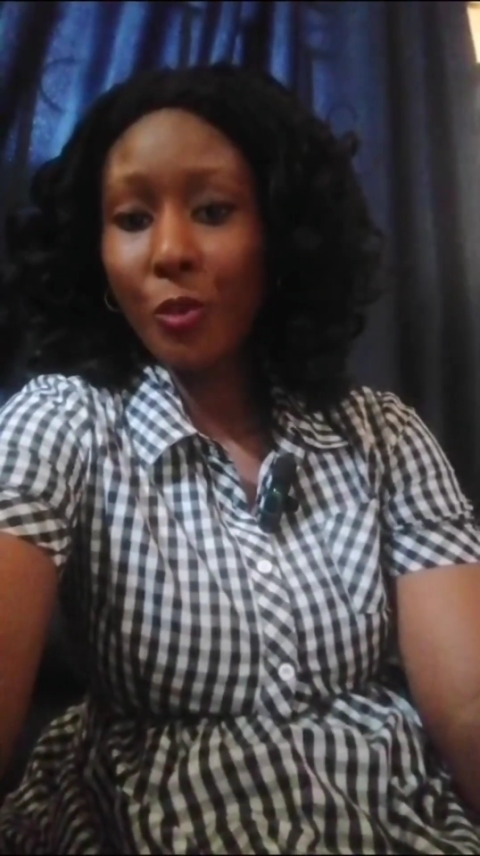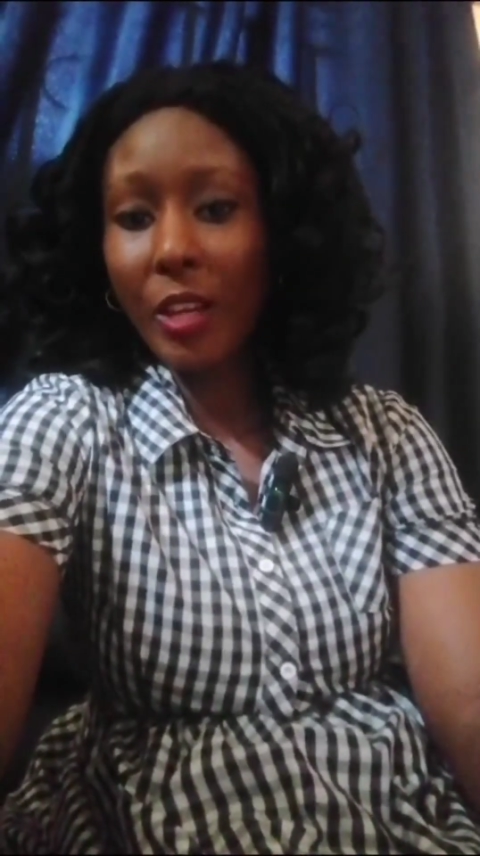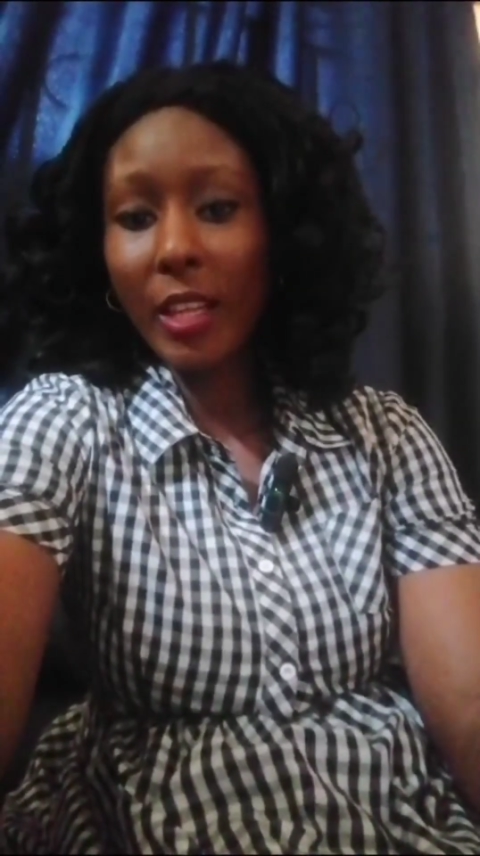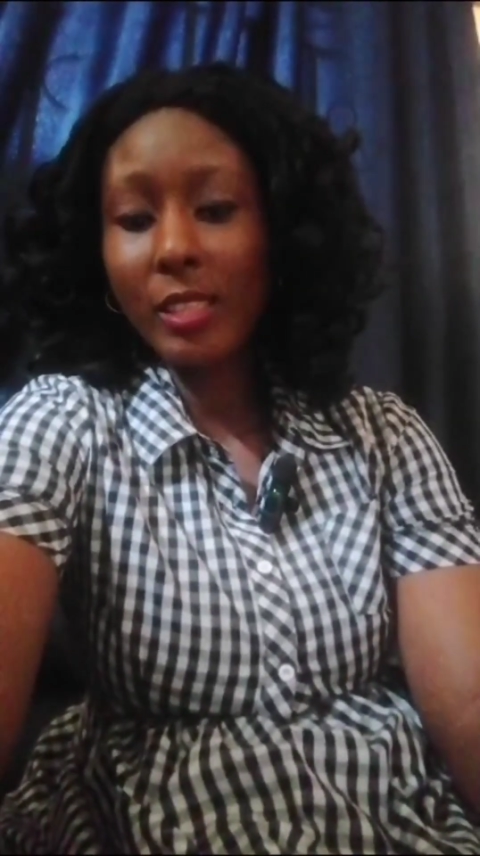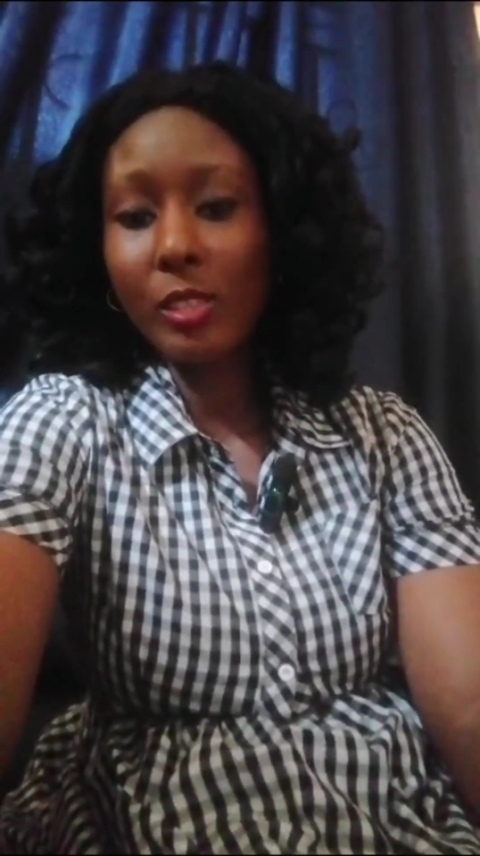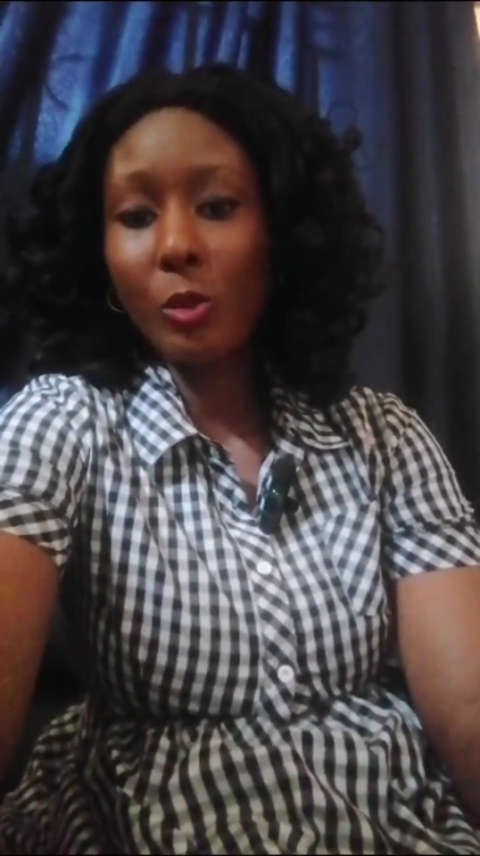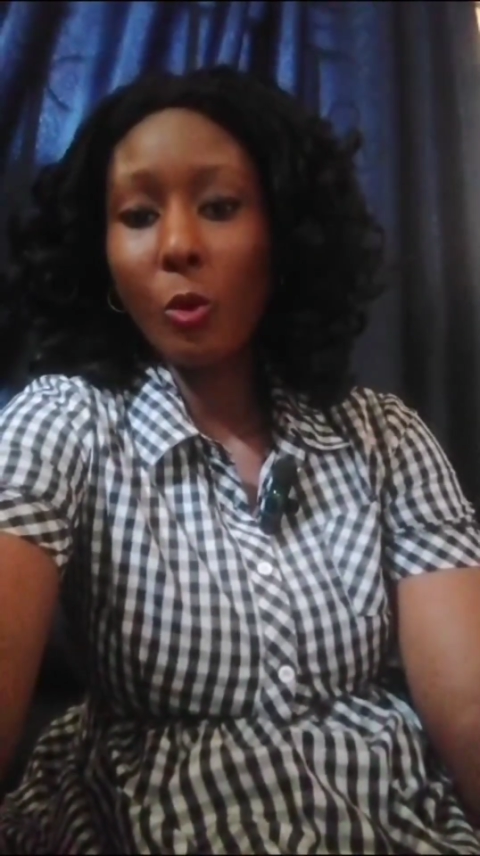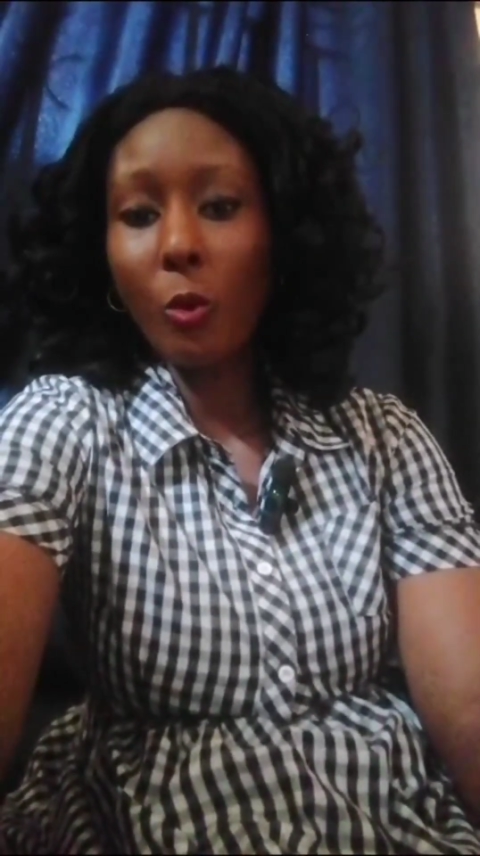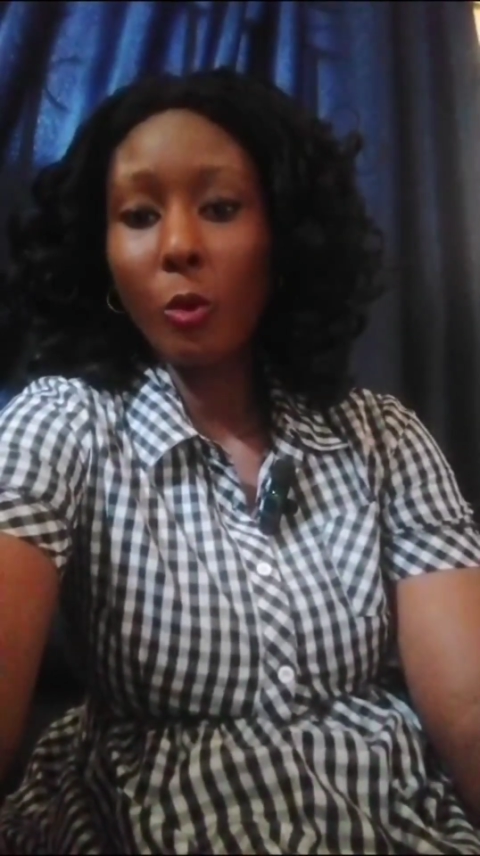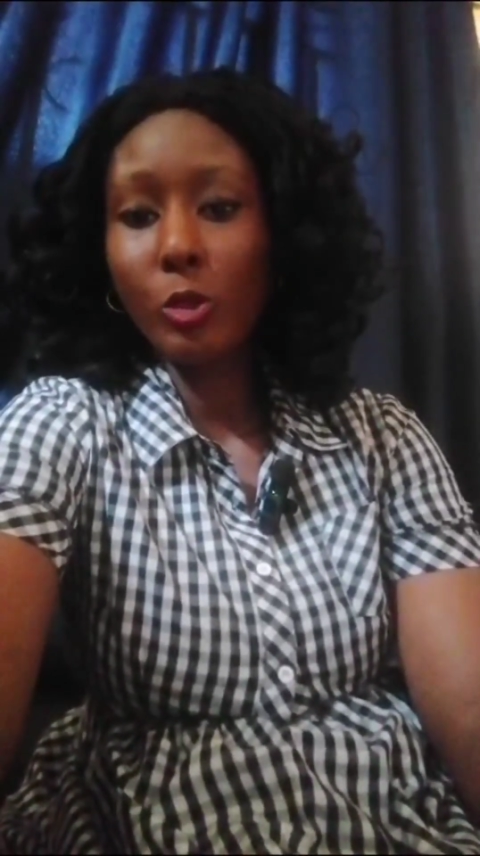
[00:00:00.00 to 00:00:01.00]
create
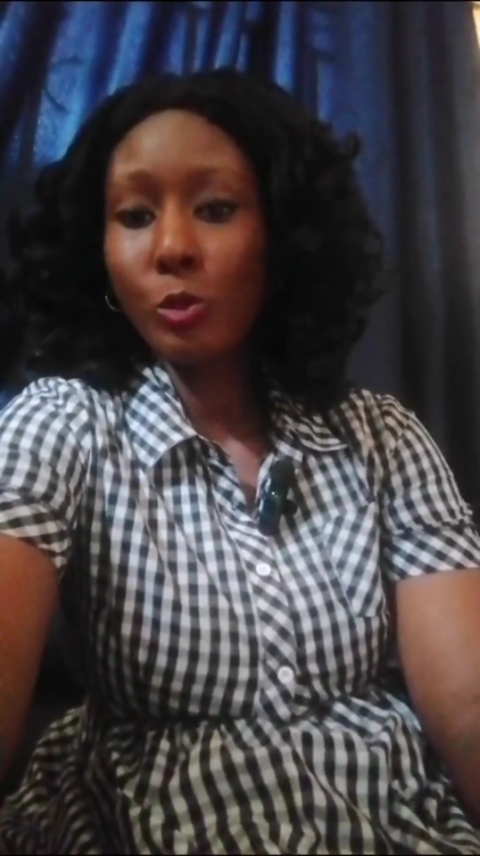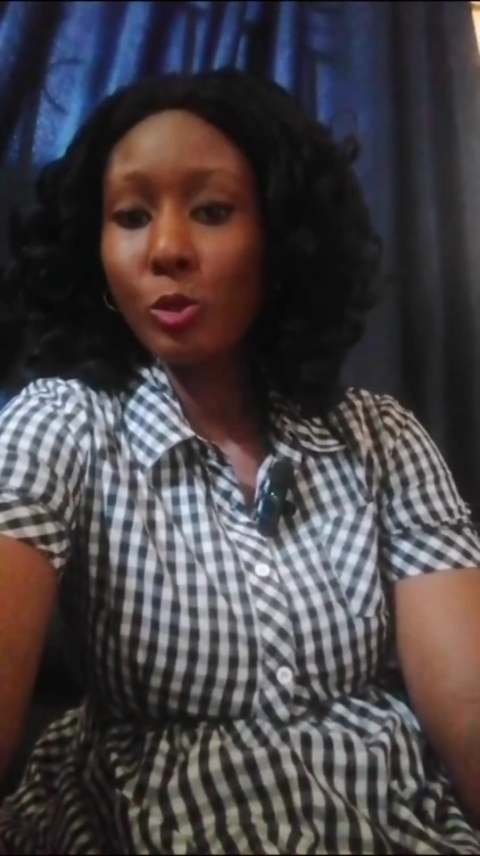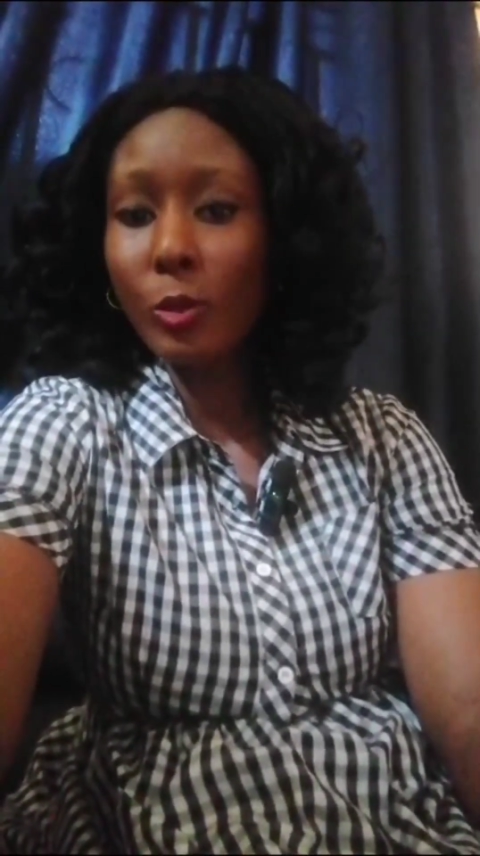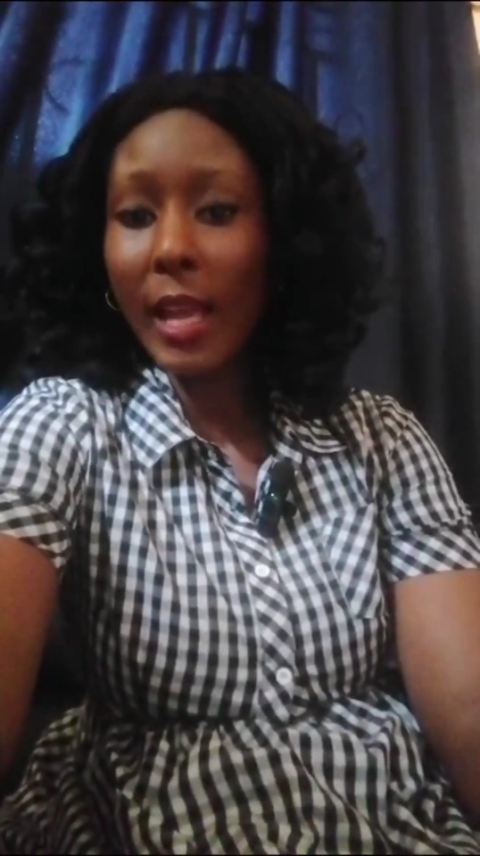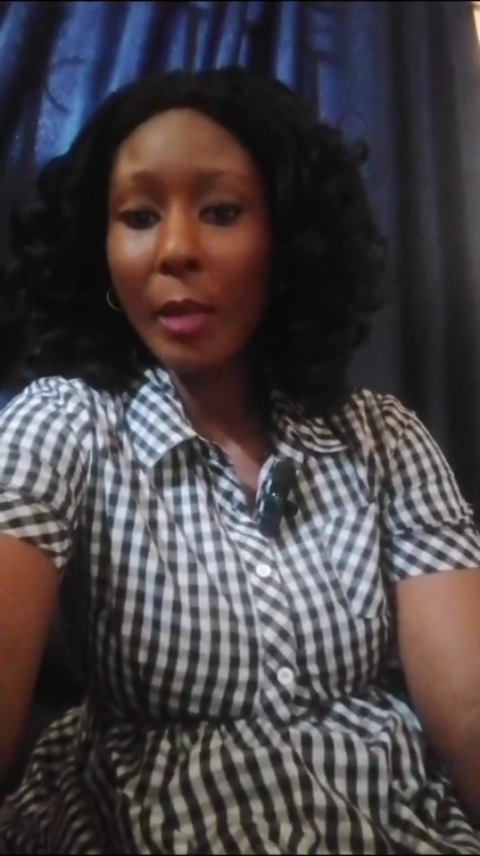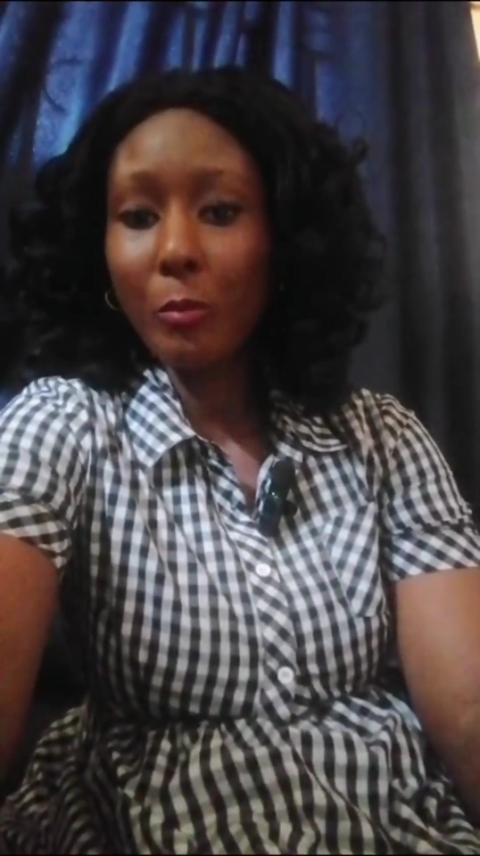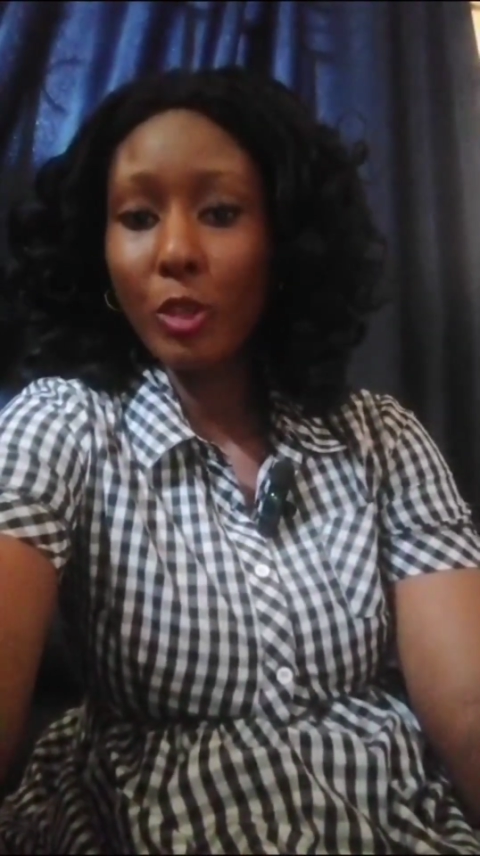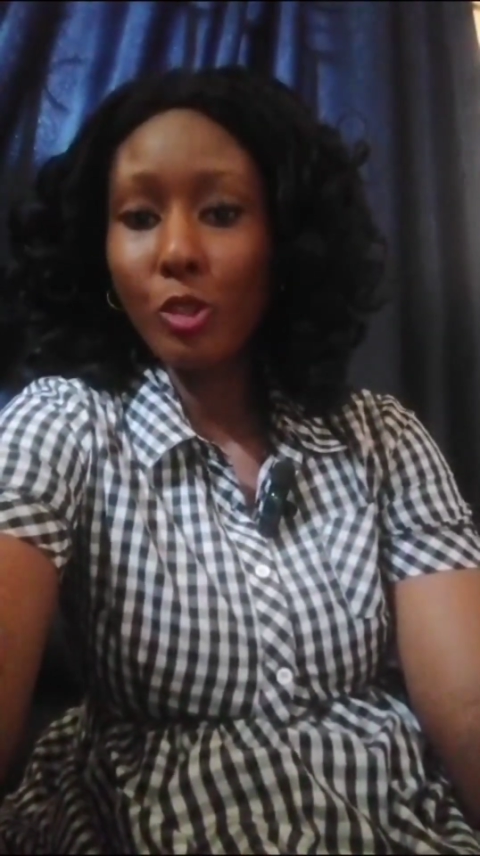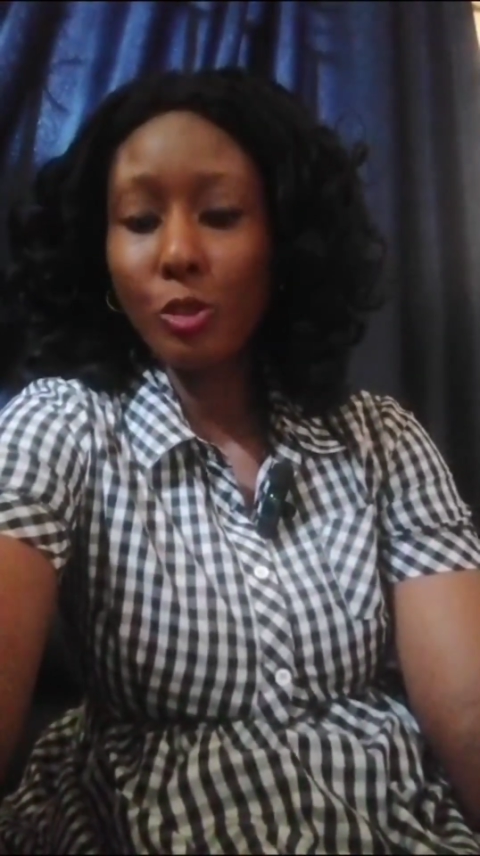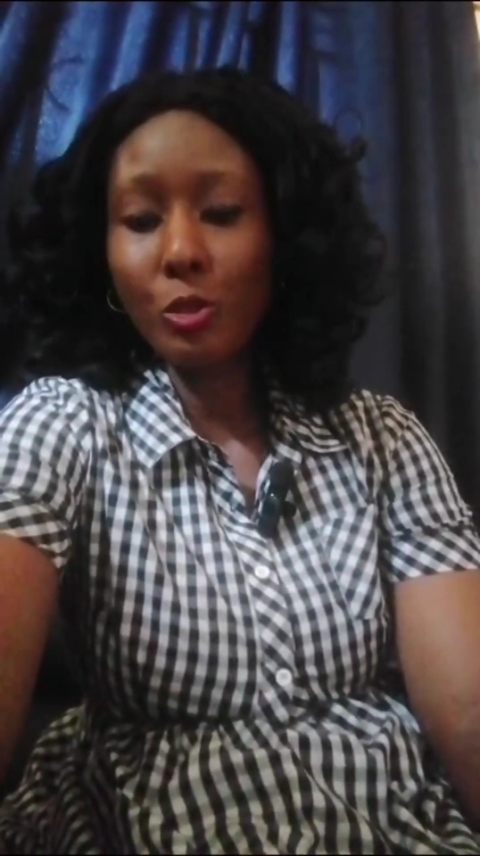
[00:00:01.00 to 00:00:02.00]
your studio-like
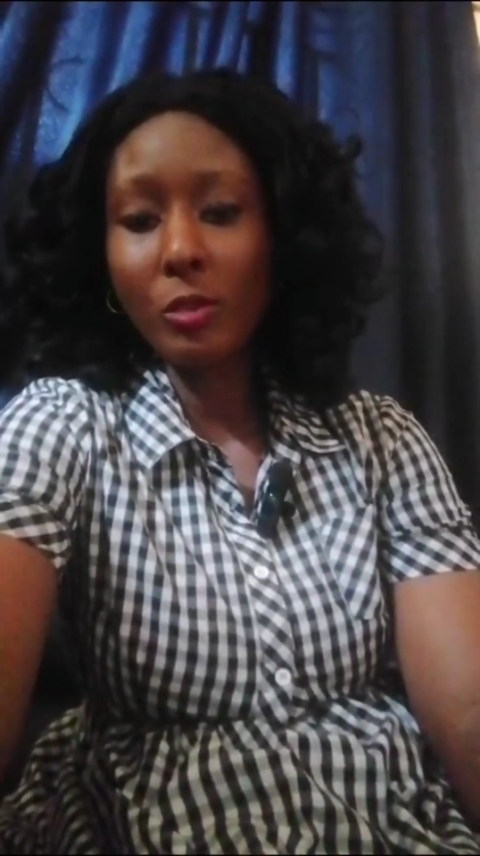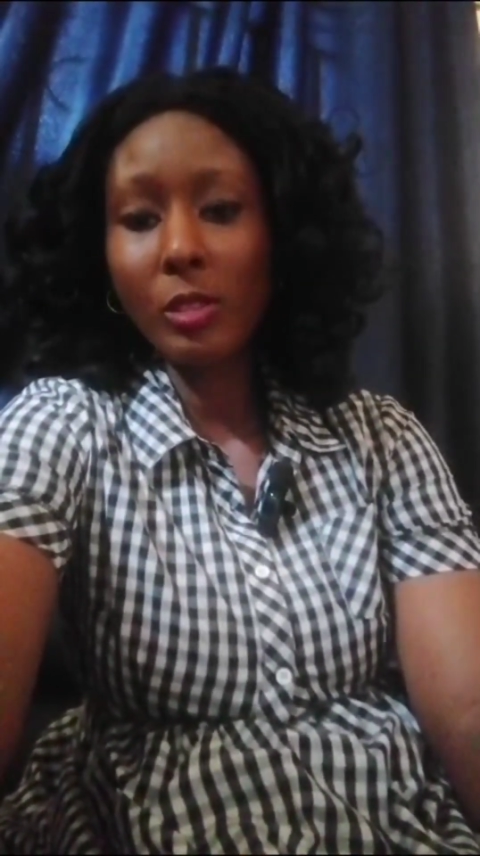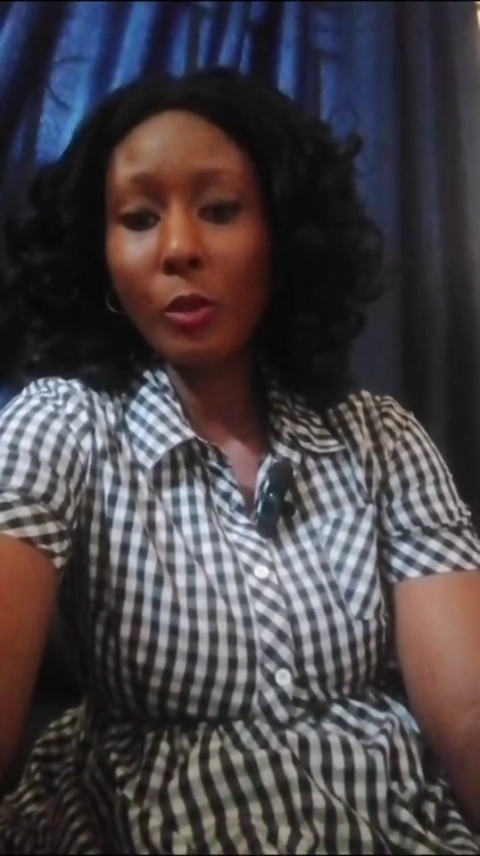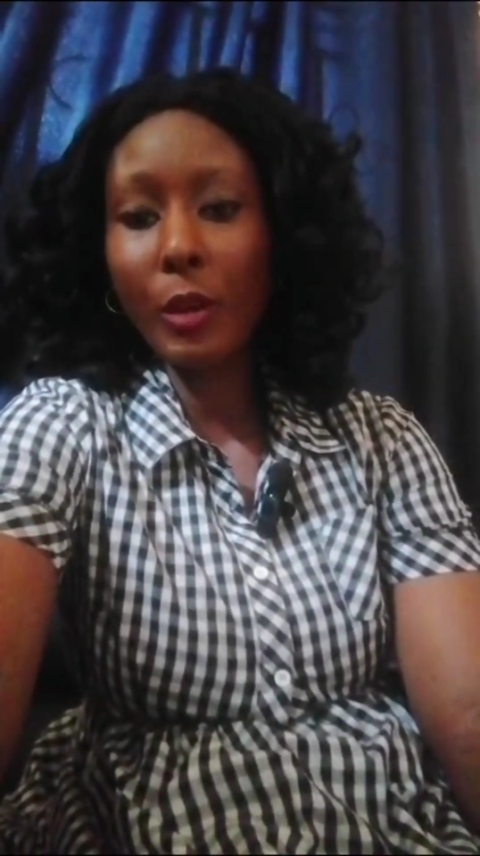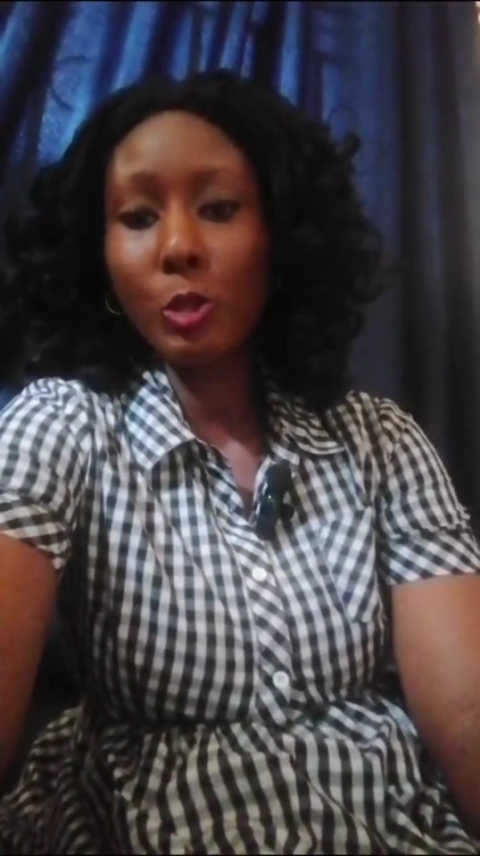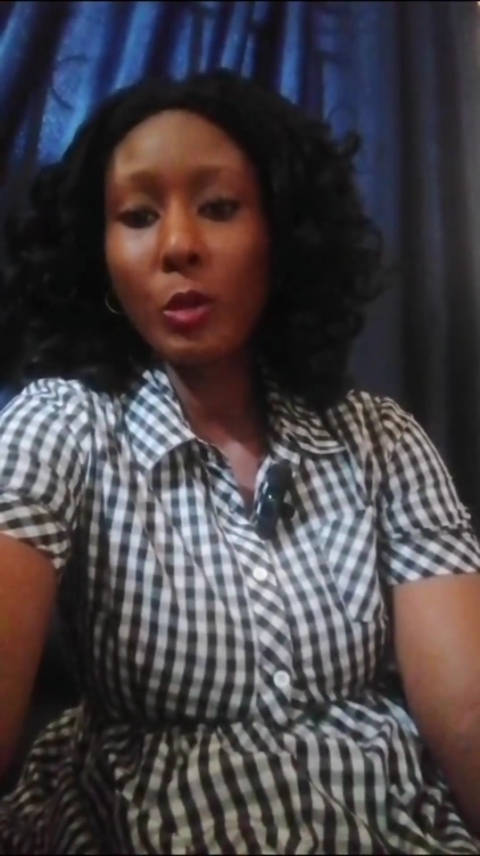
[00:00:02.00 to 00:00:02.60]
pictures yourself,